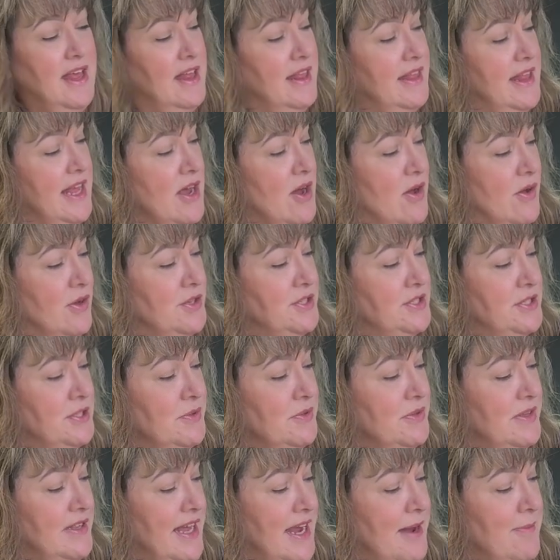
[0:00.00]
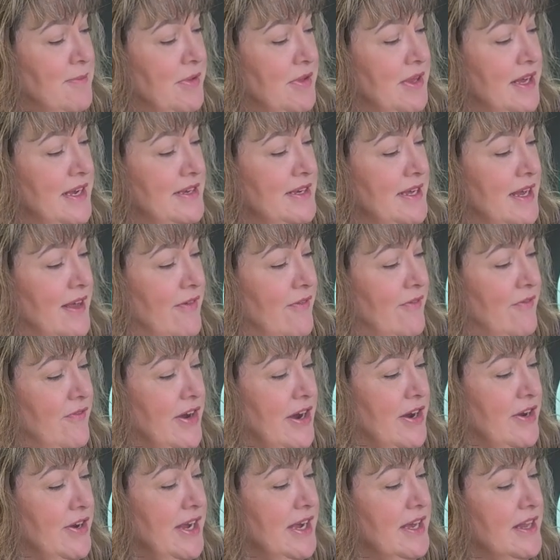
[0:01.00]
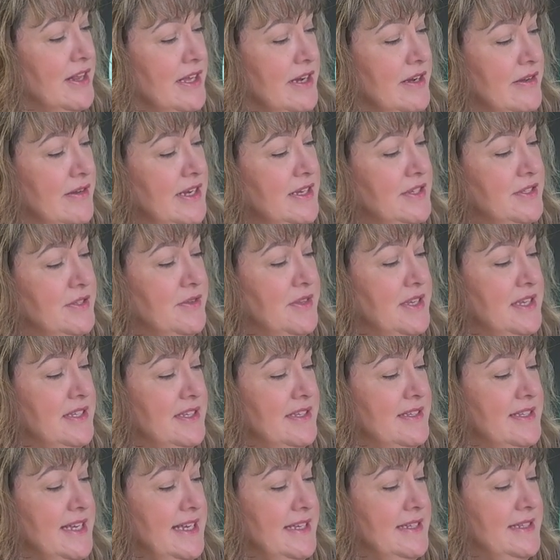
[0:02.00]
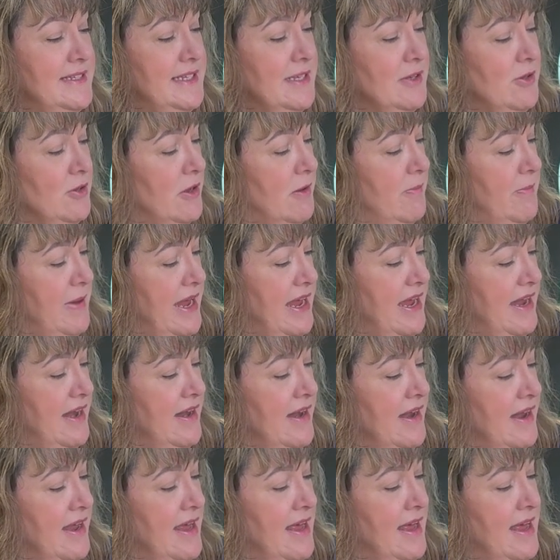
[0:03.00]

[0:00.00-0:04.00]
They also label it very clearly. So this is a silk pin.